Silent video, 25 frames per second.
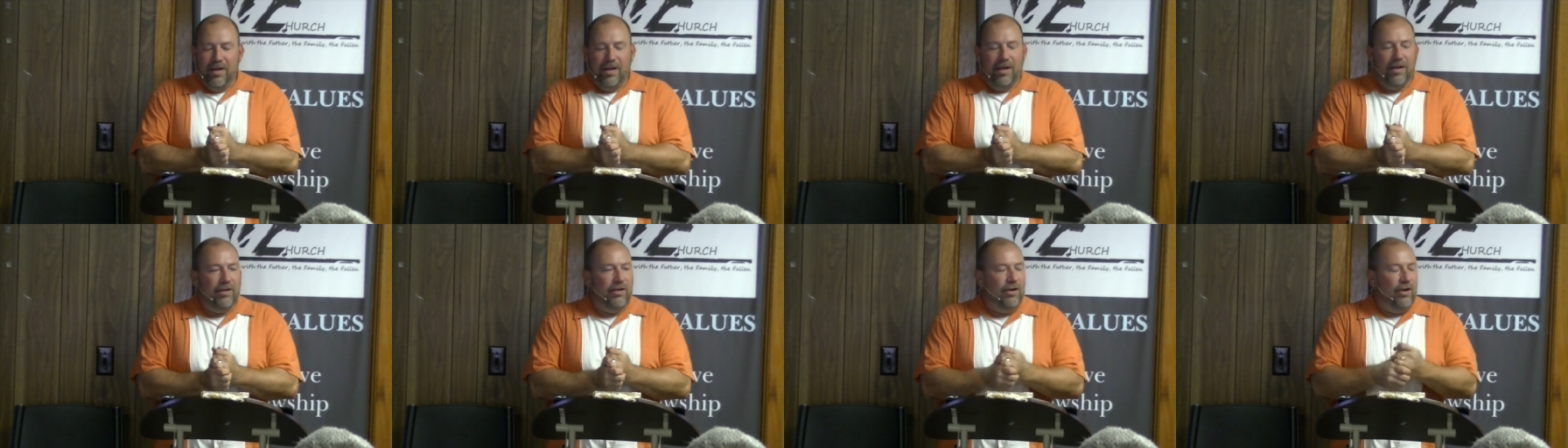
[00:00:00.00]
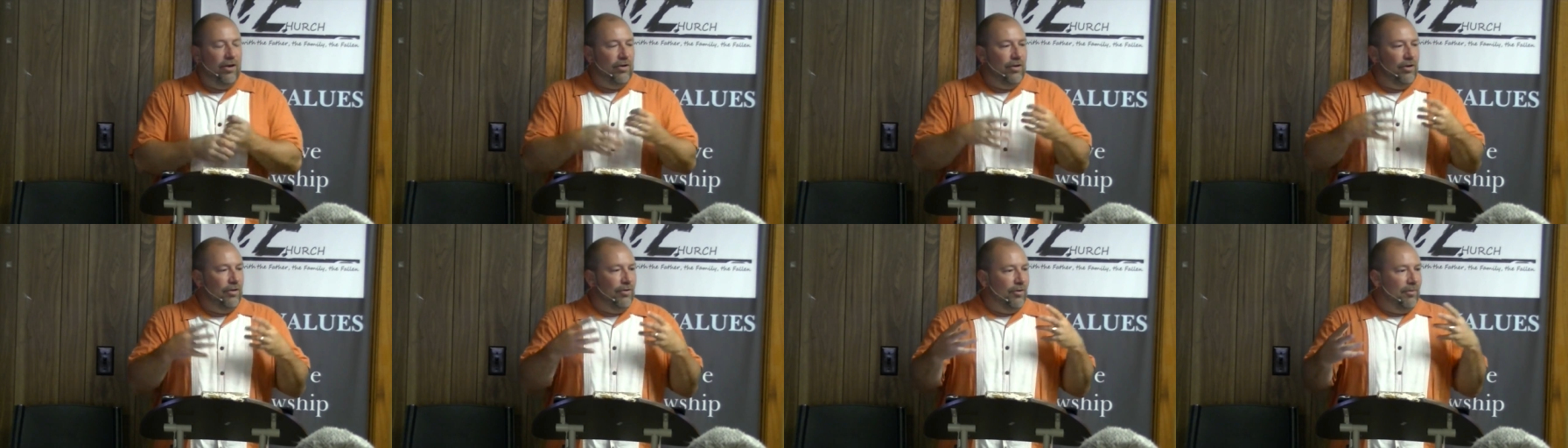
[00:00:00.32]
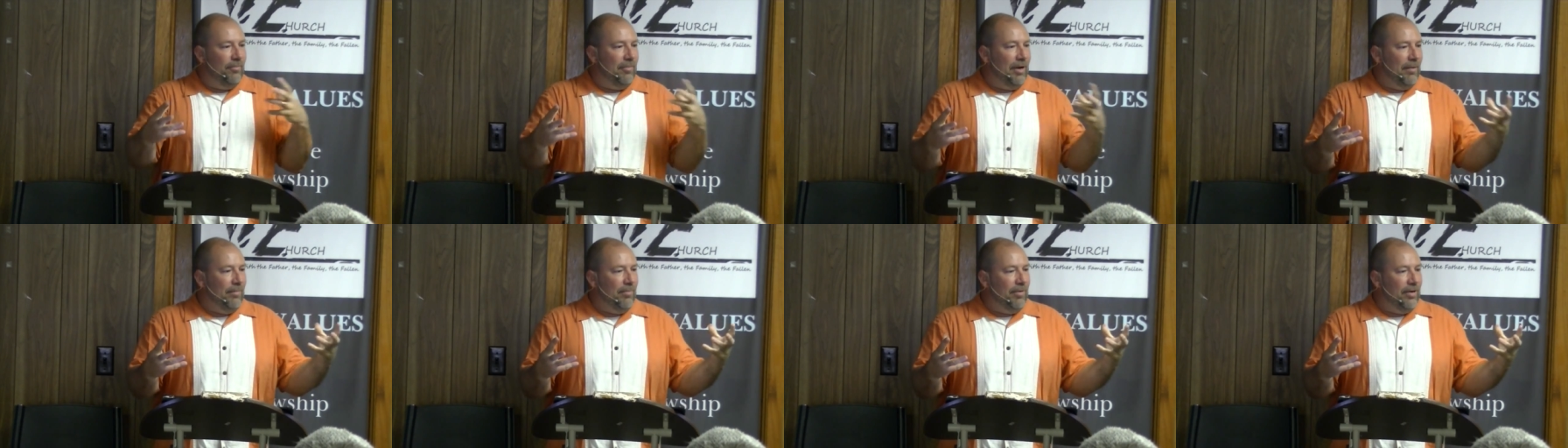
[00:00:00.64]
you
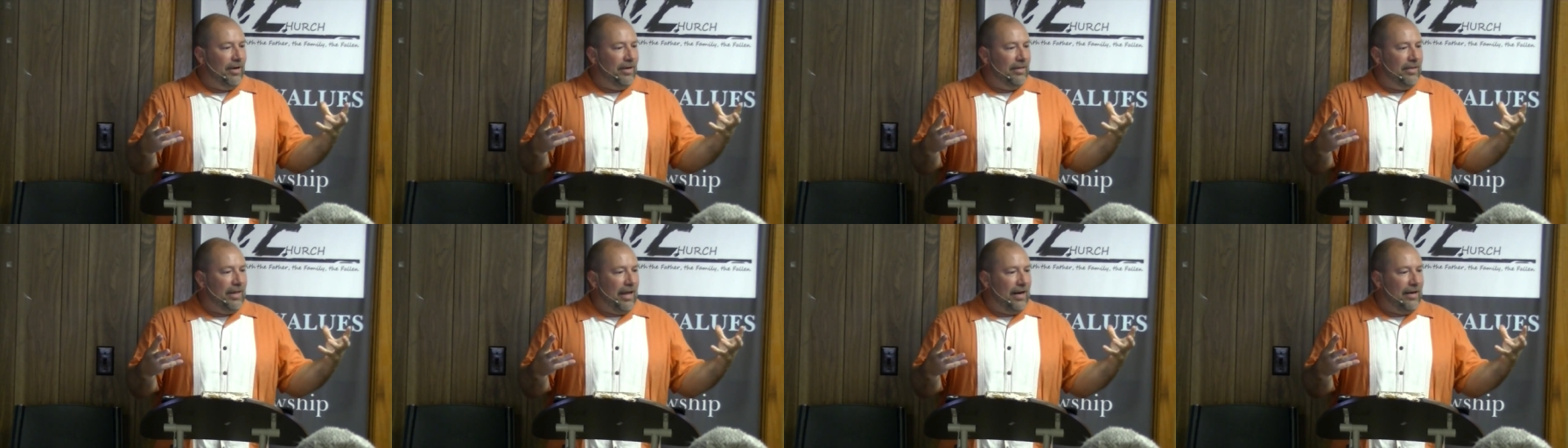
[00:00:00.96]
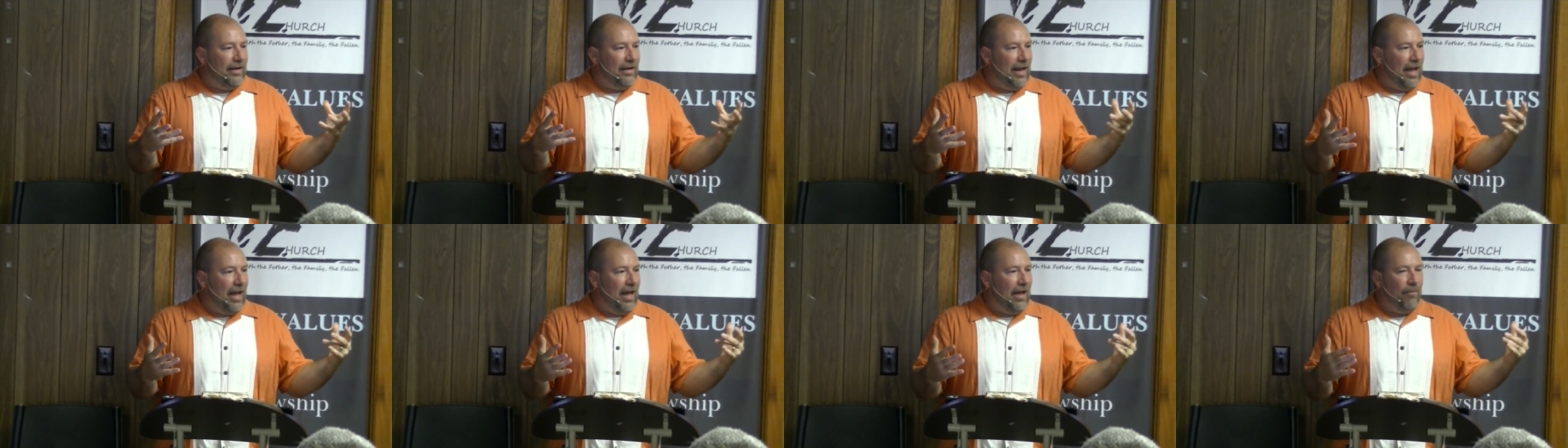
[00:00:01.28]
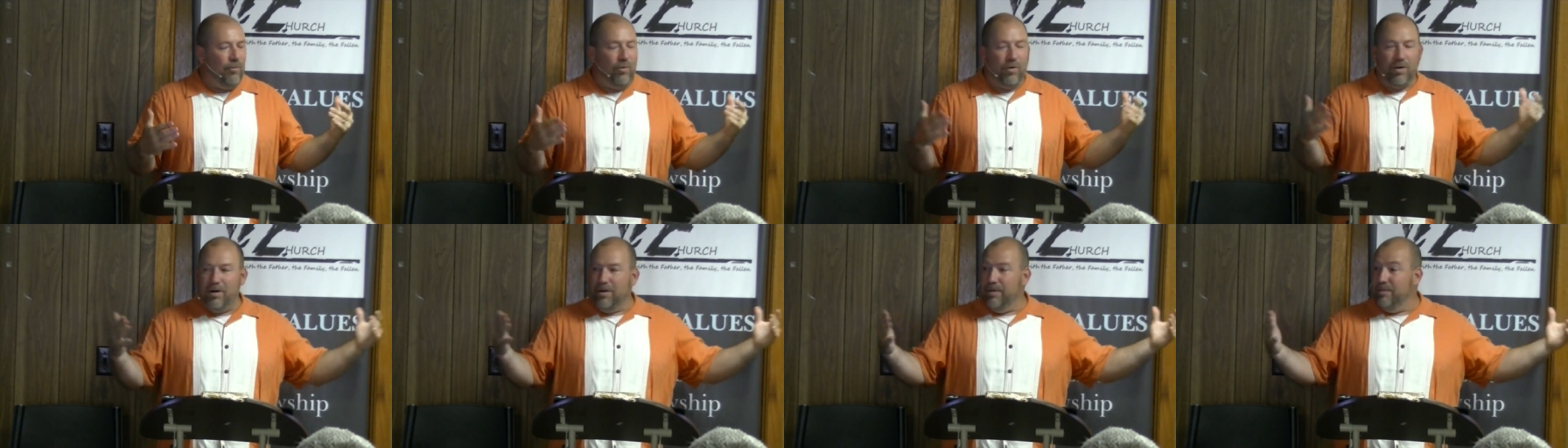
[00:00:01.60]
remember in that
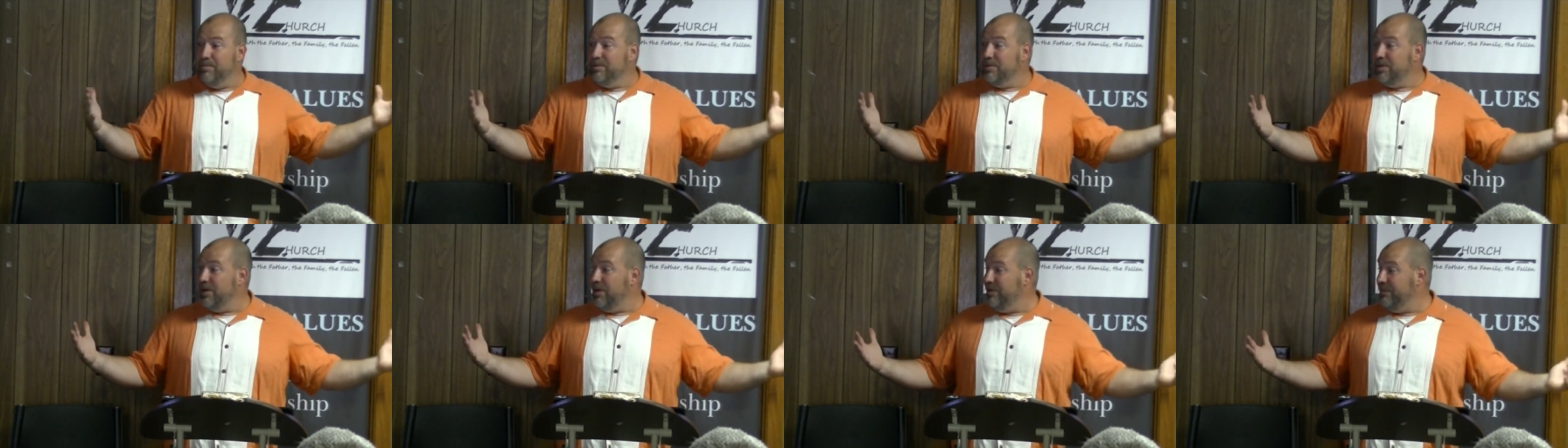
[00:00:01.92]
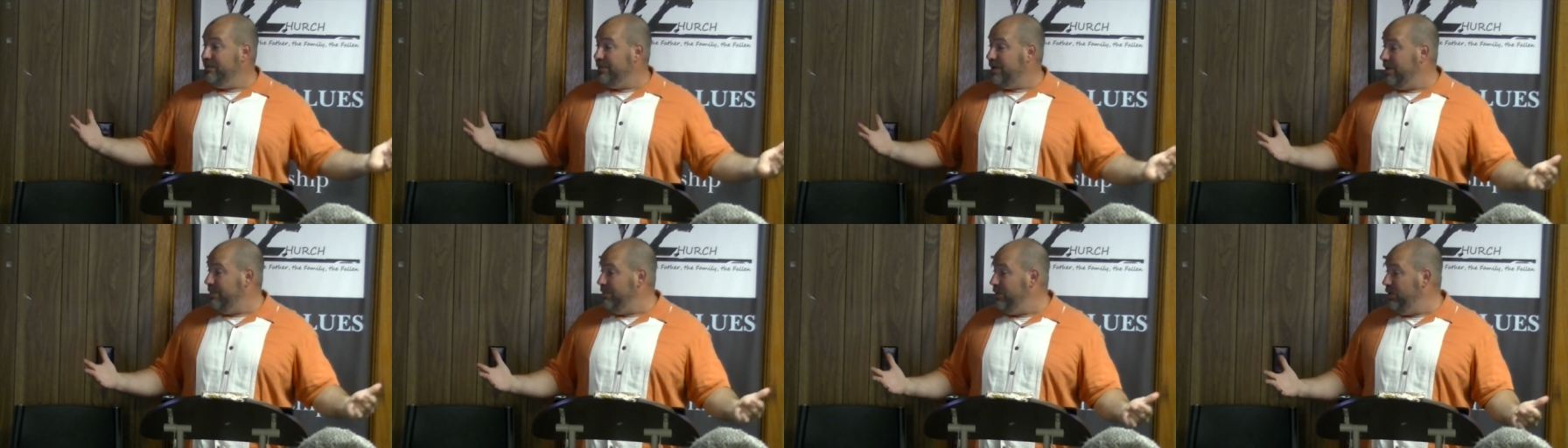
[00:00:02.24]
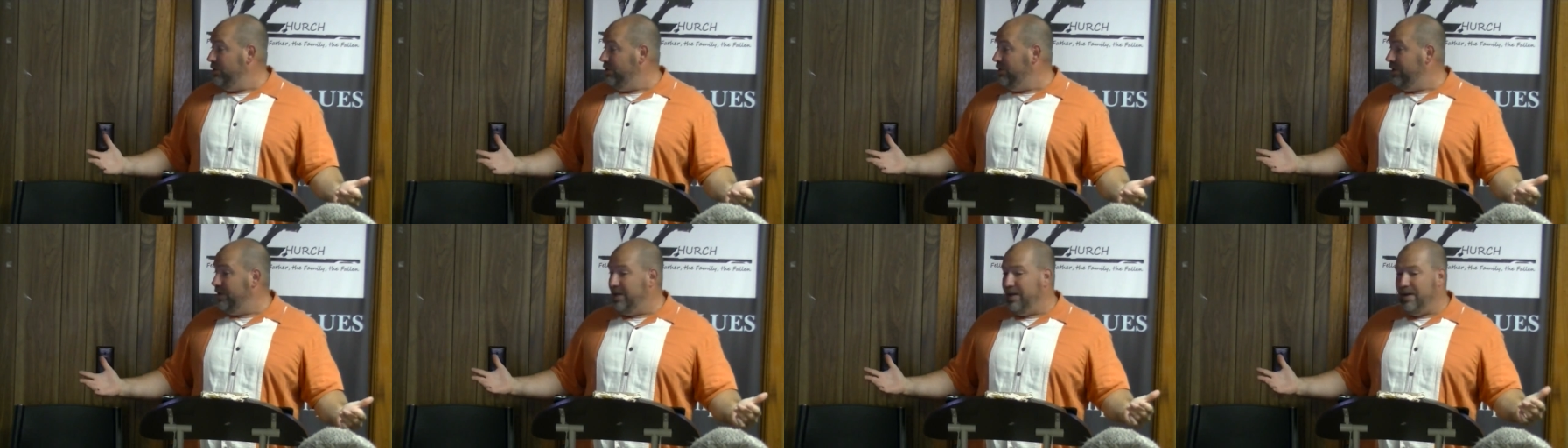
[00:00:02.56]
night, we're going to observe
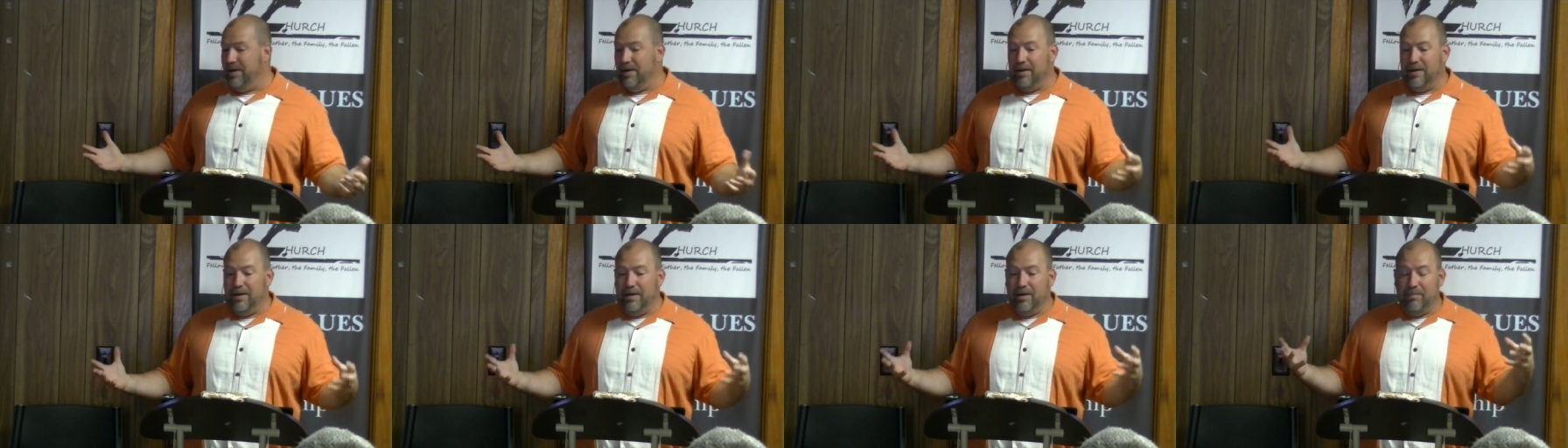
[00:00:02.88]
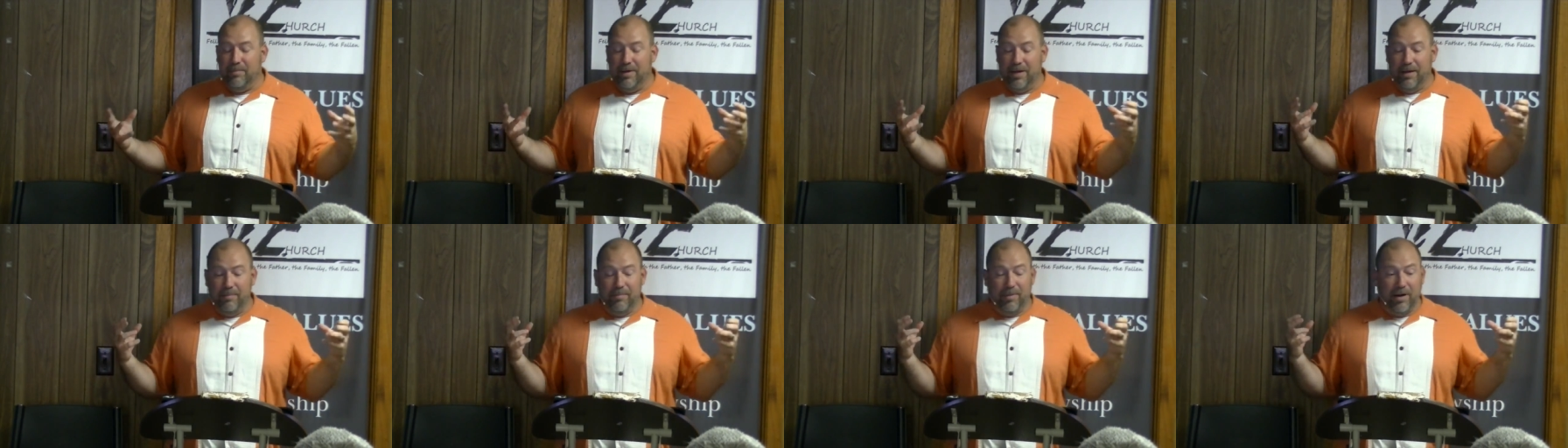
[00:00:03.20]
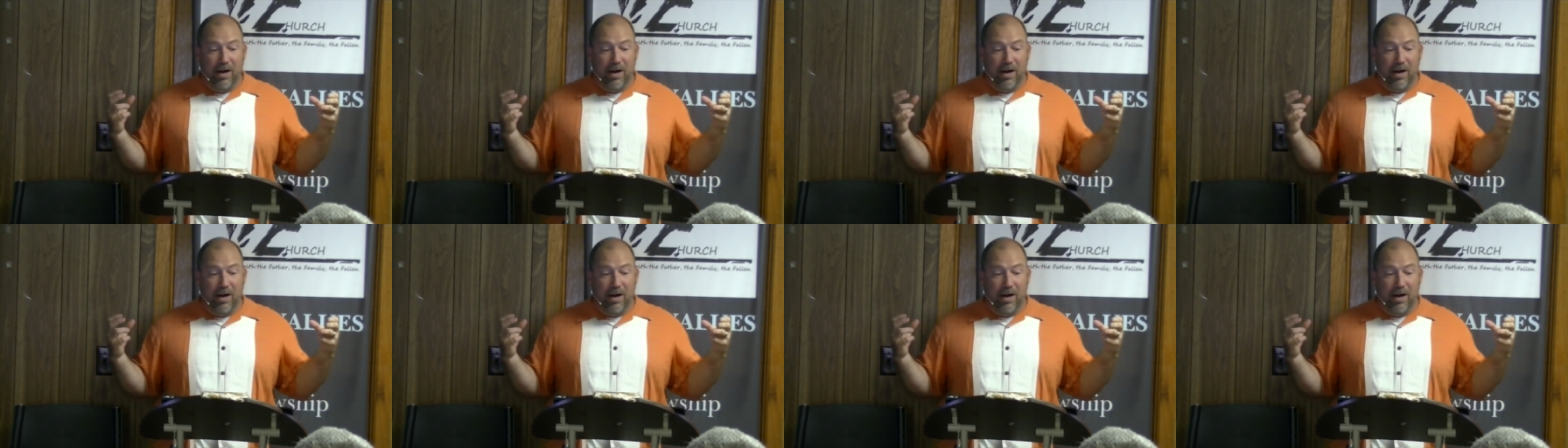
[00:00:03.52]
communion here in a little bit,